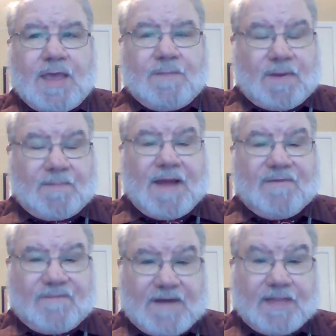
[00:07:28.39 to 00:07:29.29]
but my
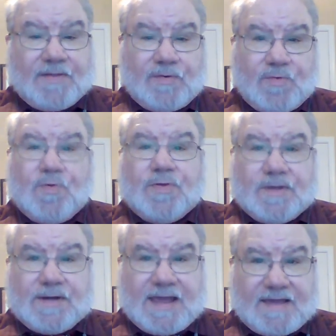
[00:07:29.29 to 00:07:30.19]
Father who is
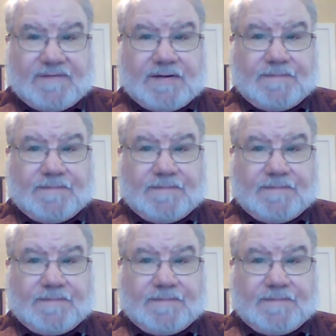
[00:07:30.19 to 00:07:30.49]
in heaven.